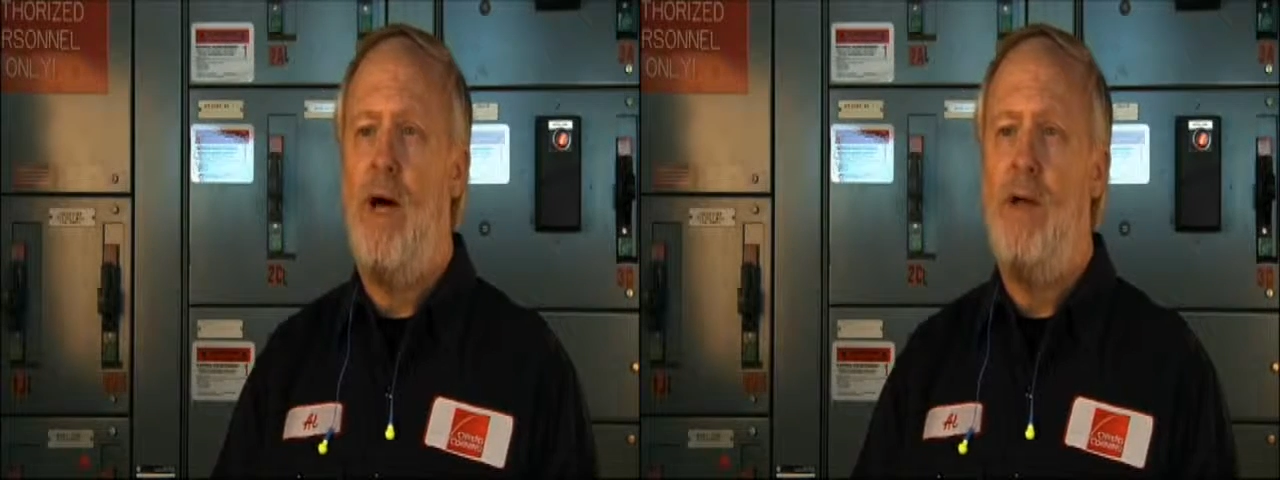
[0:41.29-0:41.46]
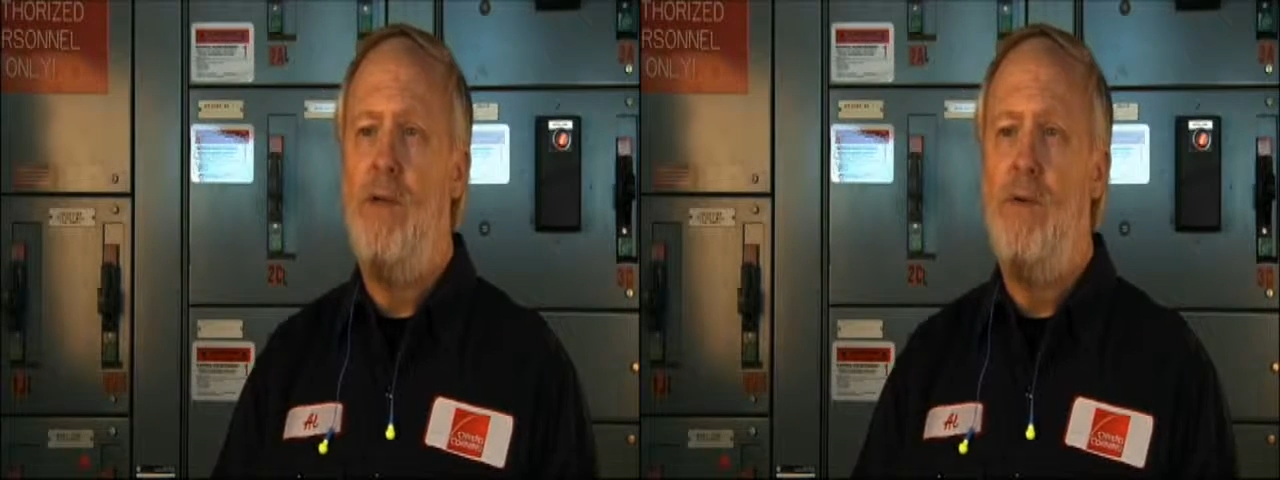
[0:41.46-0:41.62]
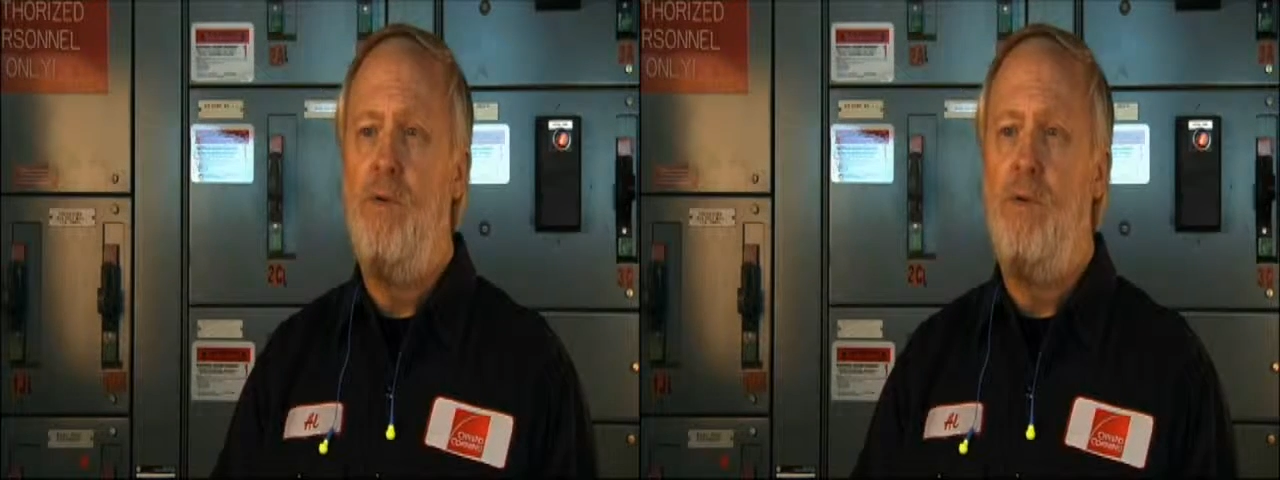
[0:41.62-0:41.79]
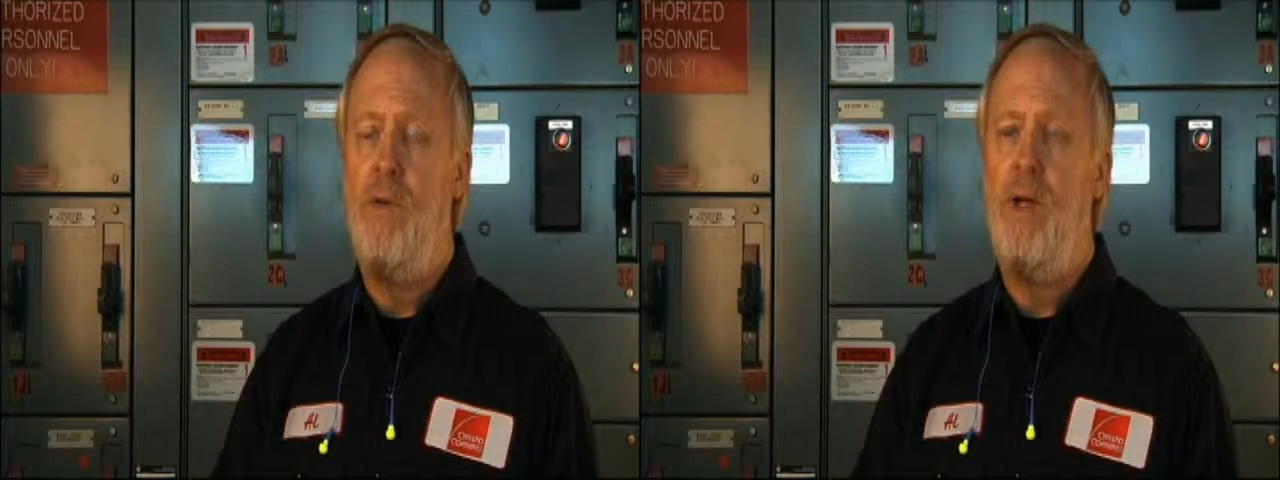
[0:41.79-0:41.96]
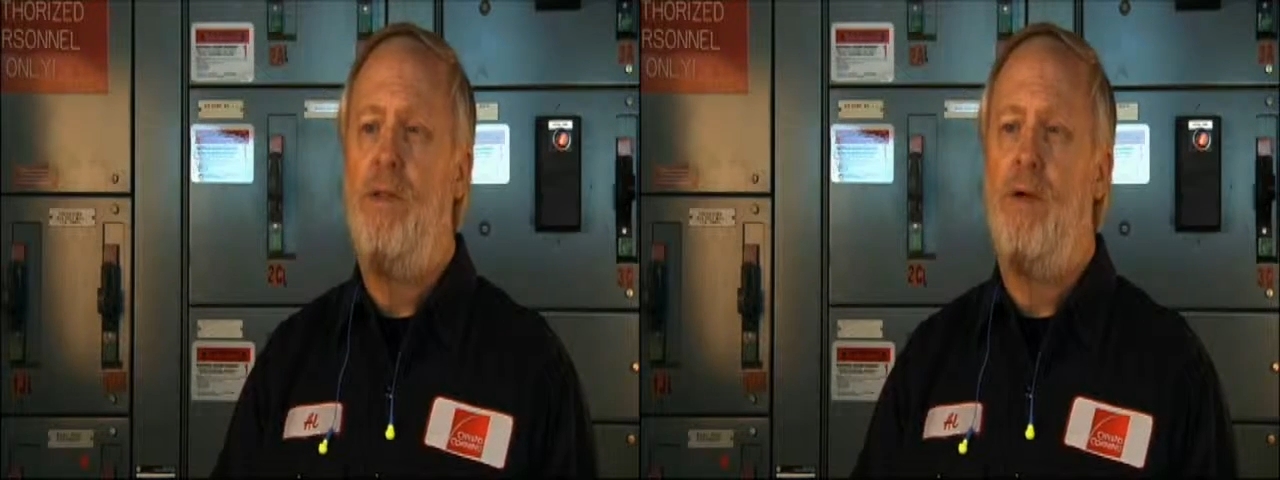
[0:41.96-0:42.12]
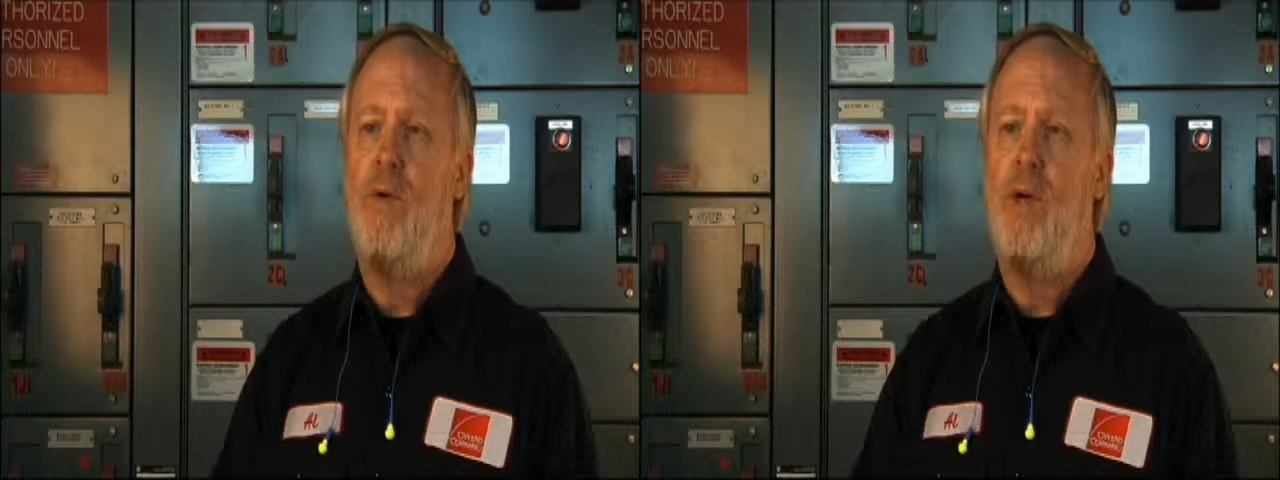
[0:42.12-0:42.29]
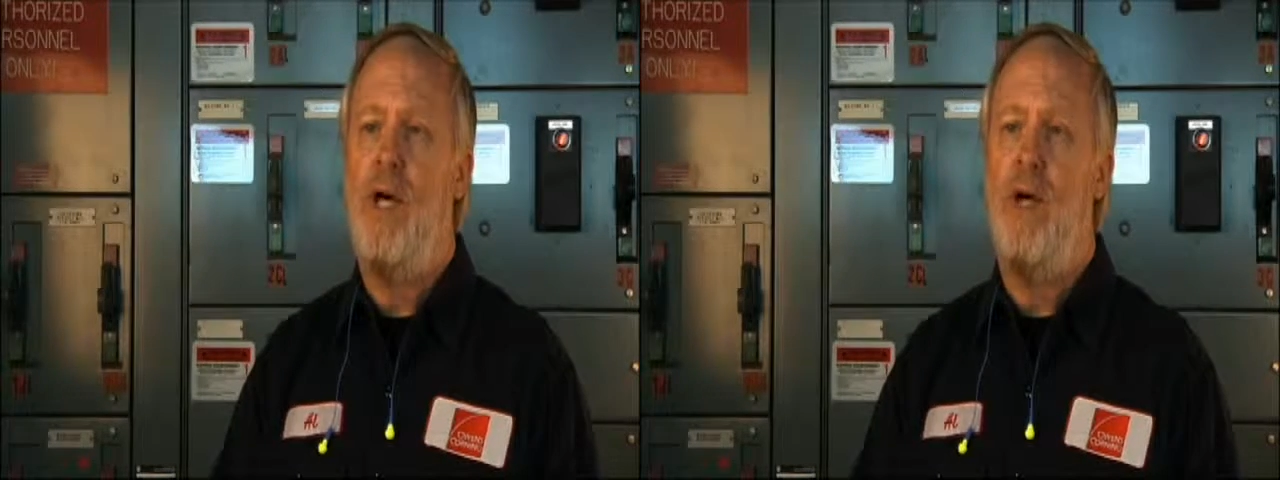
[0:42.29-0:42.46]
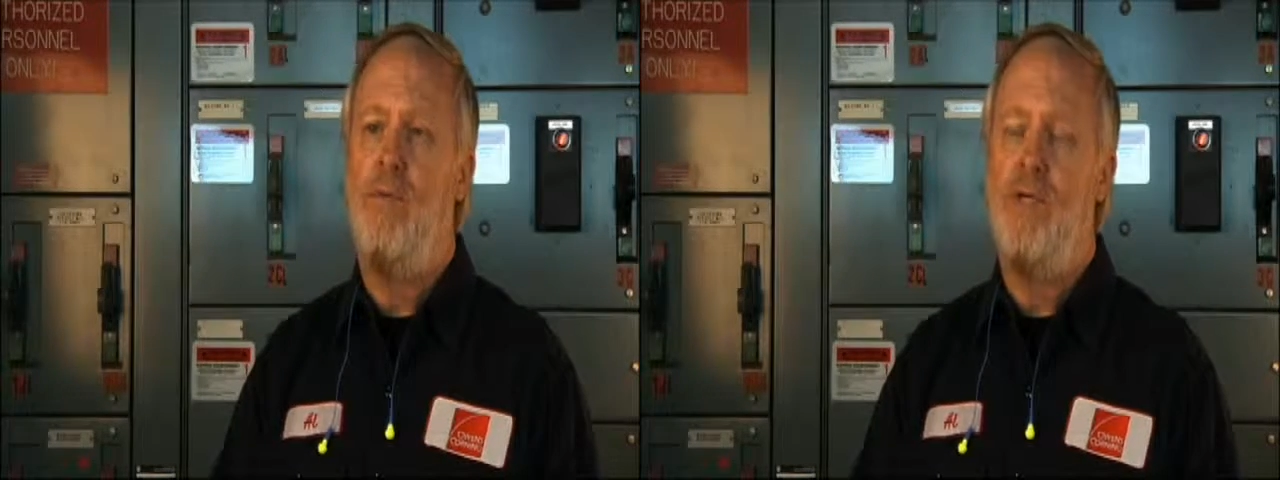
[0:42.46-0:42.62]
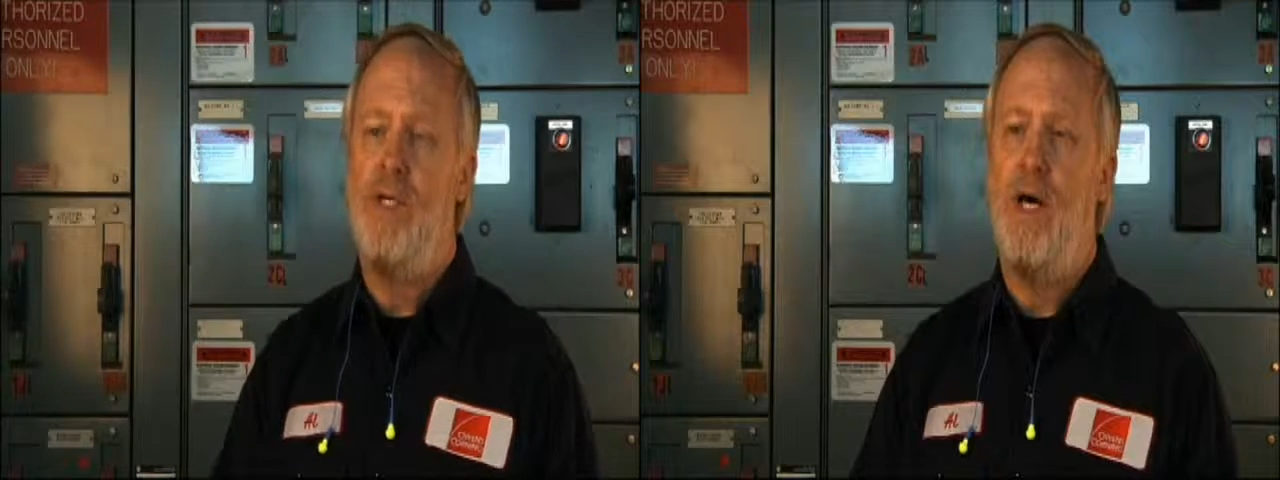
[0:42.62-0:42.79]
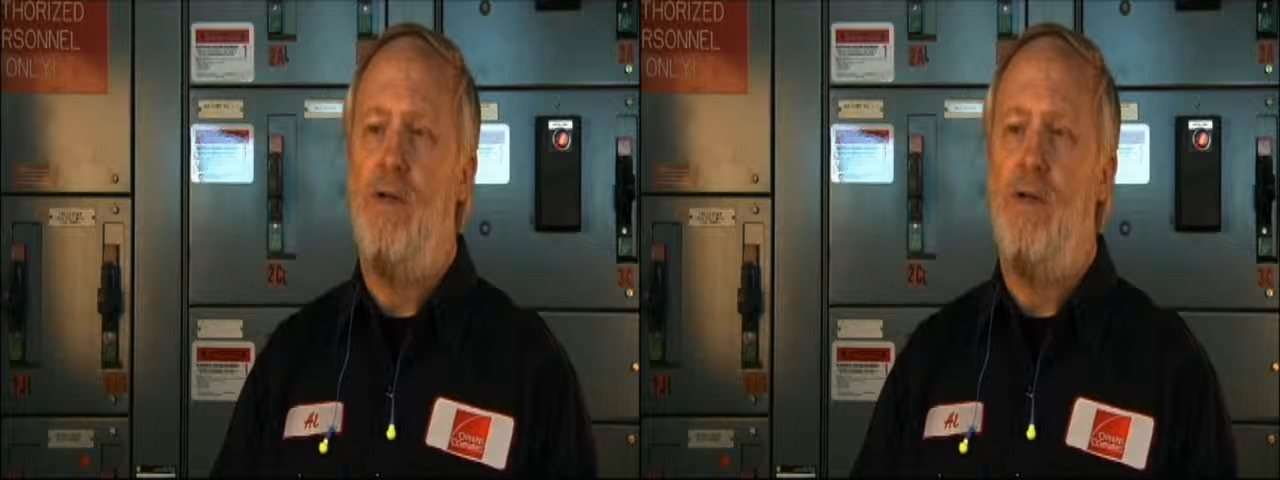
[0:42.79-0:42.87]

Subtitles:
I knew that there were cameras